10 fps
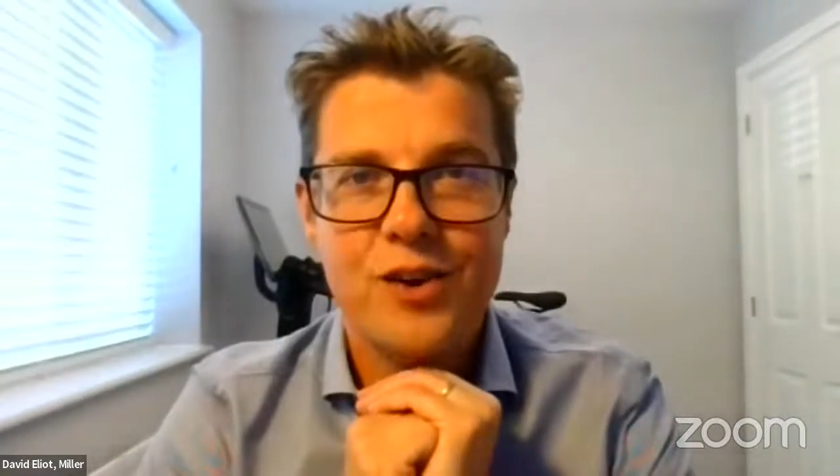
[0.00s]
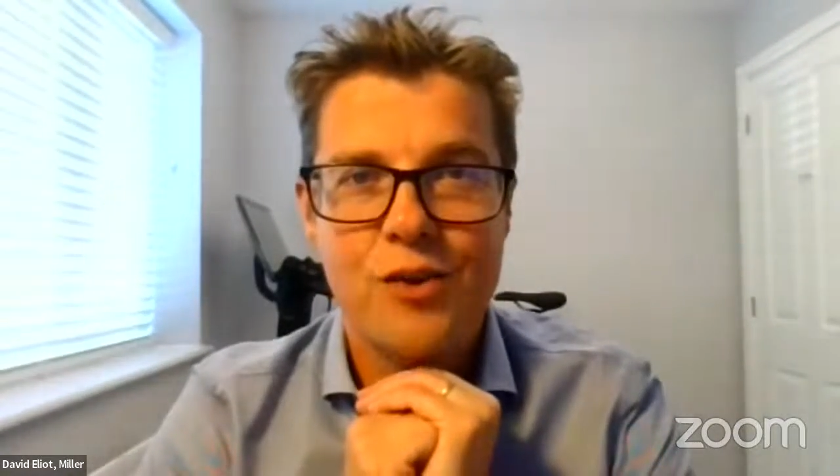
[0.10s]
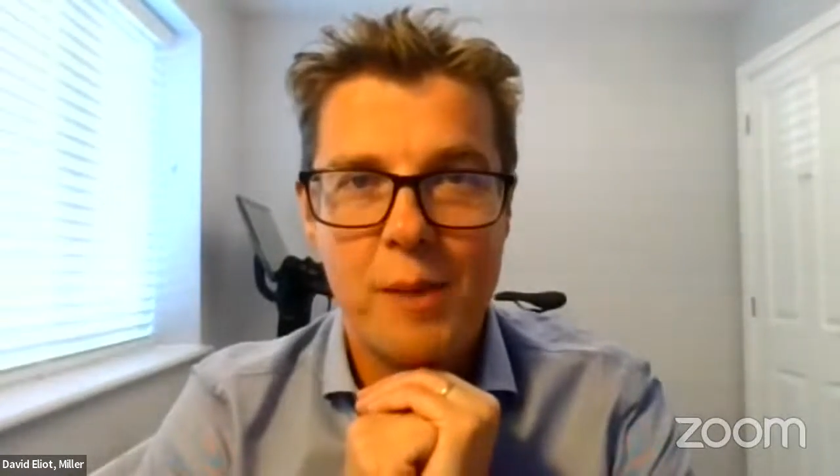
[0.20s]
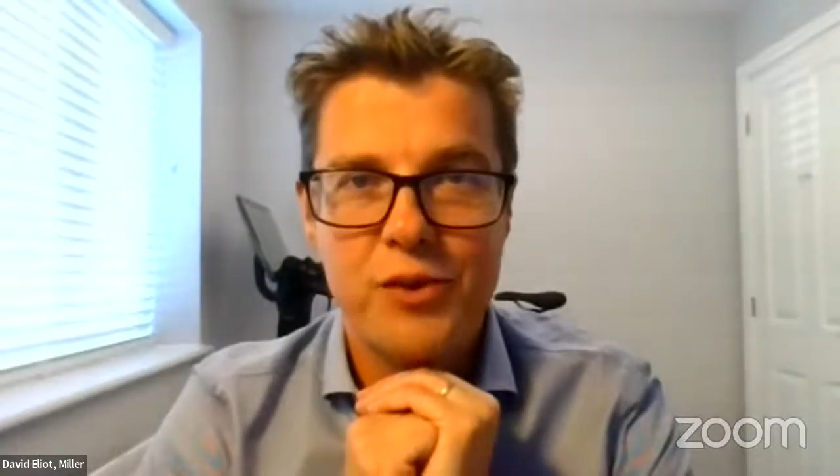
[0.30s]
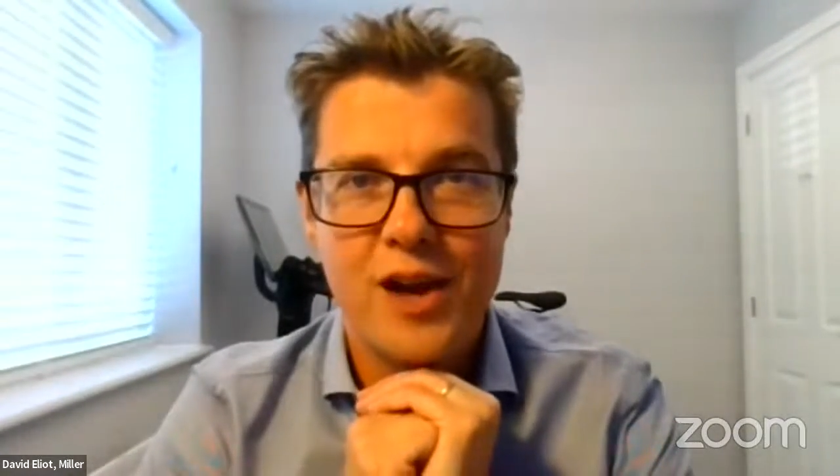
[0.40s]

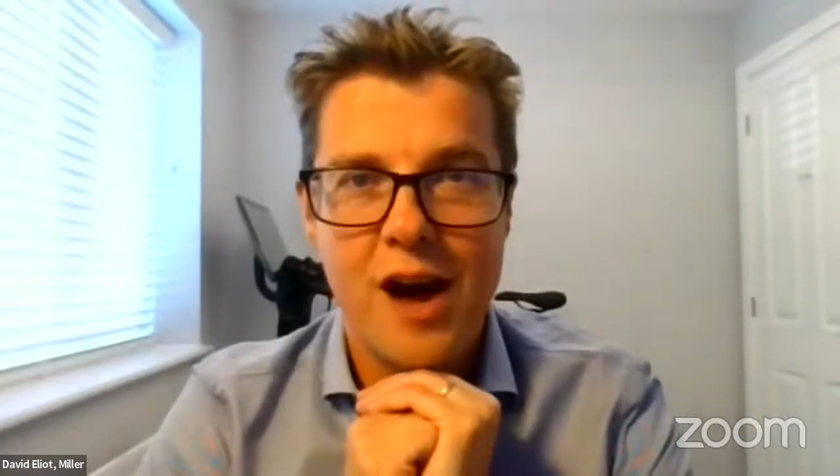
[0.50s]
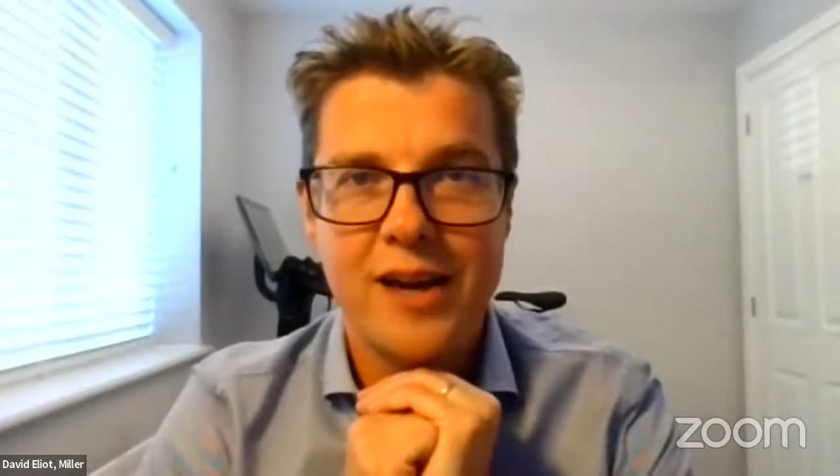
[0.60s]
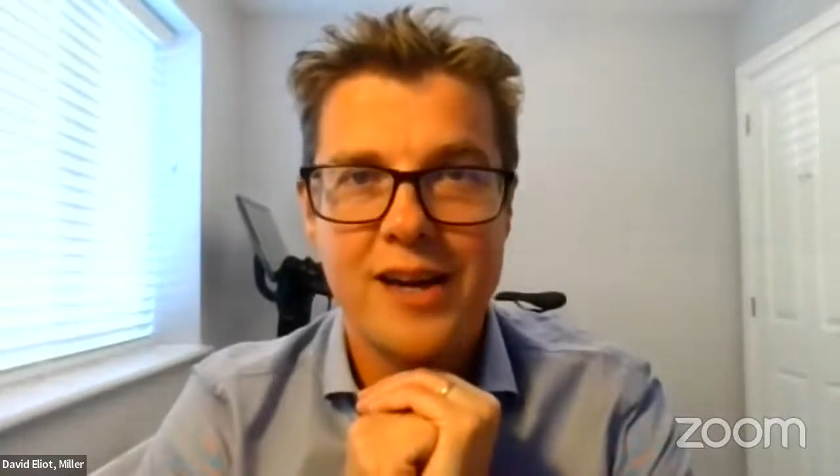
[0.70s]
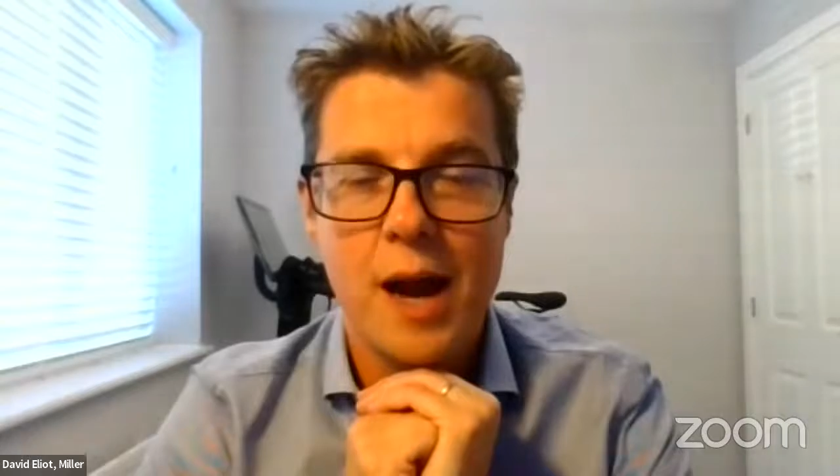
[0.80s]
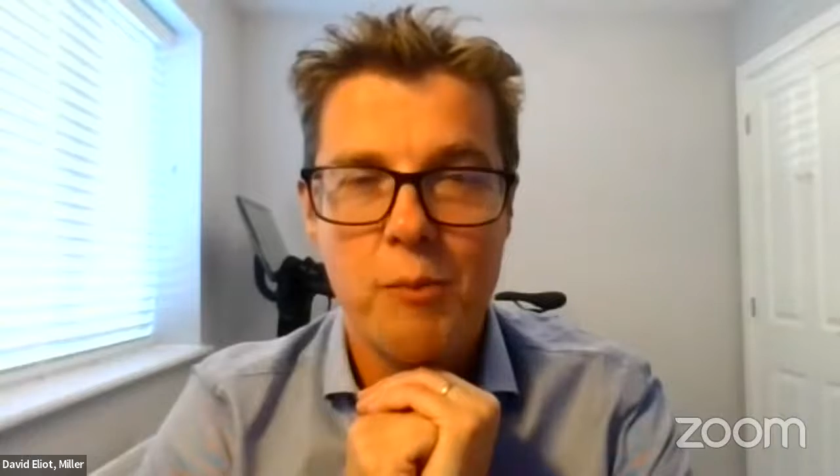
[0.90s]
grabs a
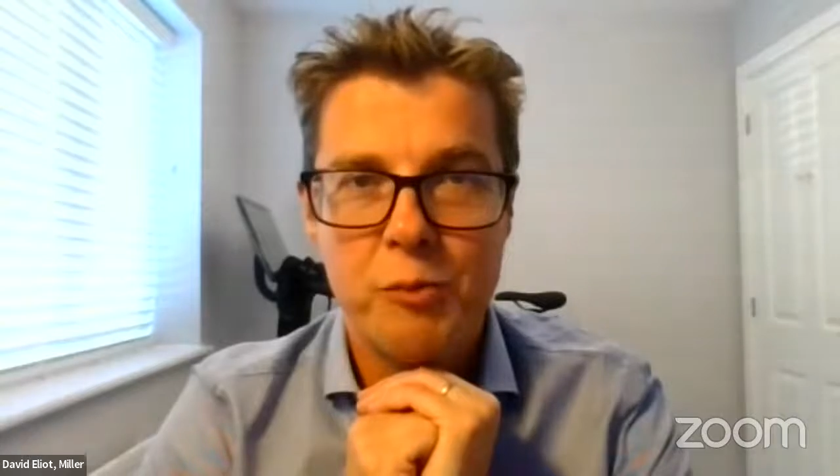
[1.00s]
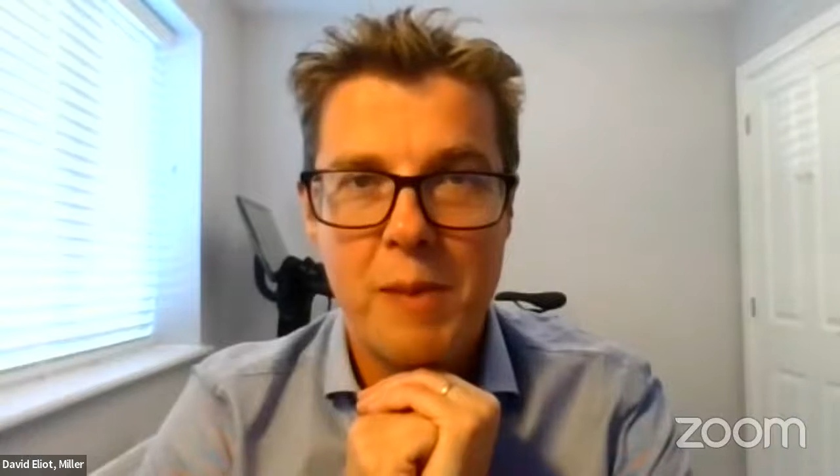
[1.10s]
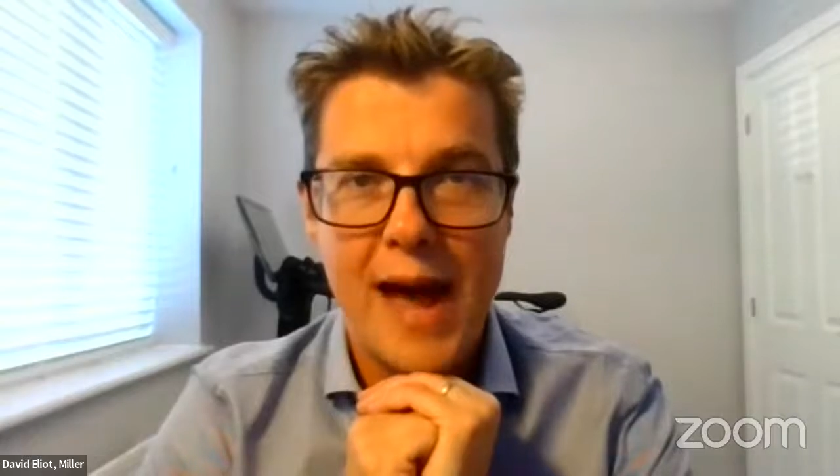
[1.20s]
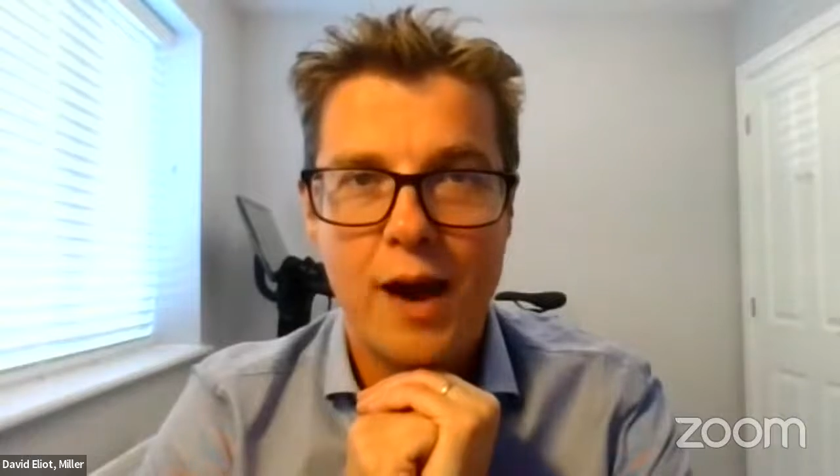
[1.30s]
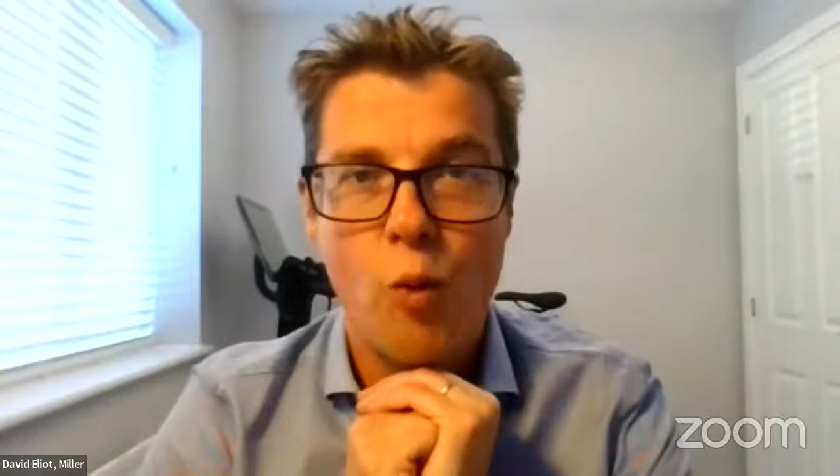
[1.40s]
gun, comes back